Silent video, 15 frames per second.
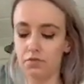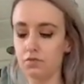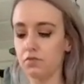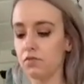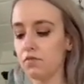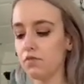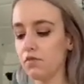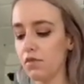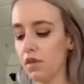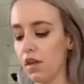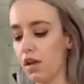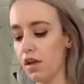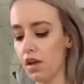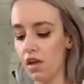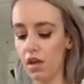
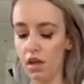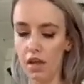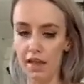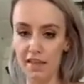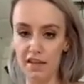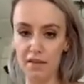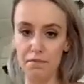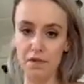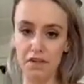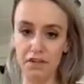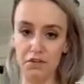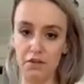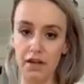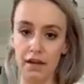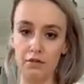And then I'm going to
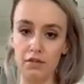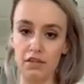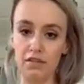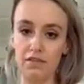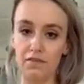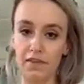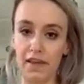do an ounce of